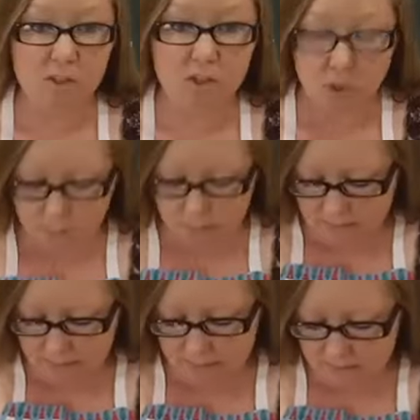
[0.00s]
2
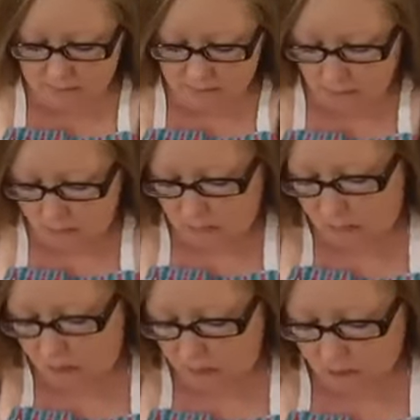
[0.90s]
bags
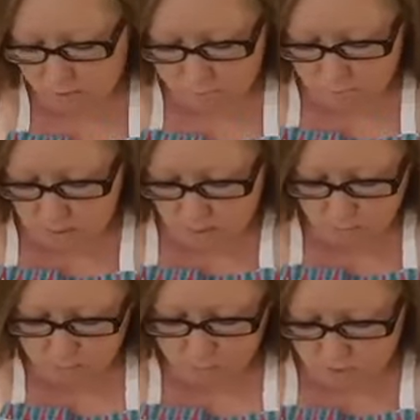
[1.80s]
of
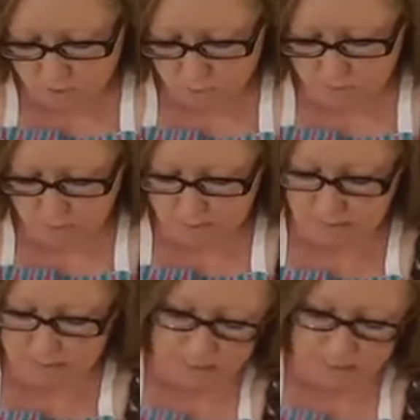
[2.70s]
frozen green beans.